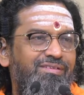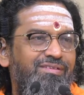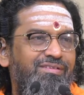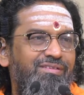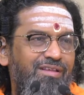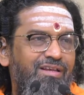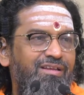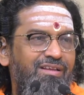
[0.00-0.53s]

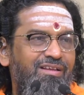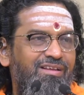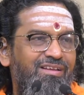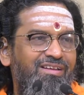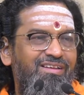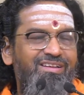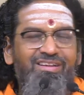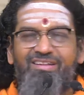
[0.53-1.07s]
Na?
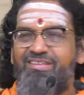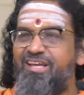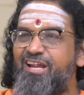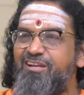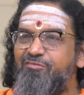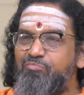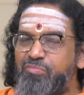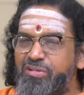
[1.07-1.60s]

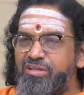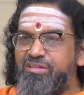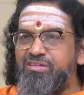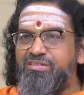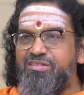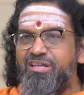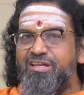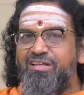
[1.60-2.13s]
That
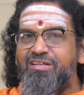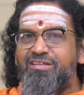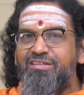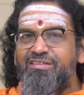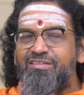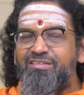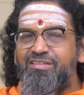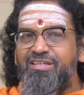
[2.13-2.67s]
means
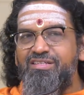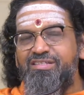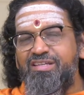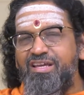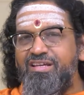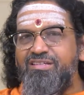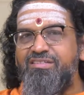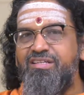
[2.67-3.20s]
this
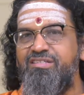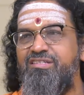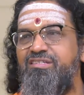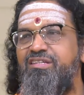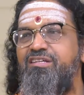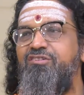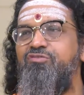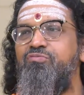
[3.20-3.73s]

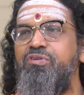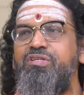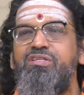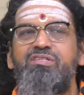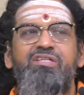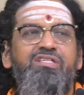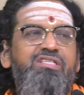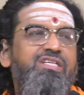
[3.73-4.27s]
existence, which
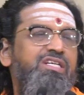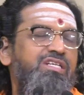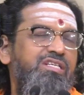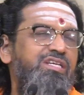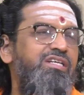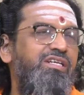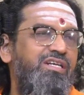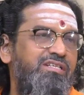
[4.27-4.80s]
is a
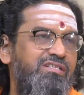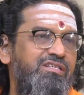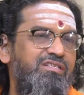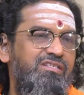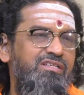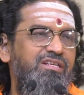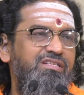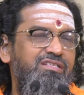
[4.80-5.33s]
changing
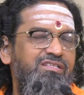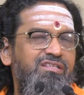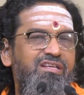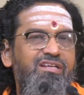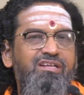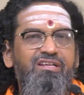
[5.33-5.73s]
existence,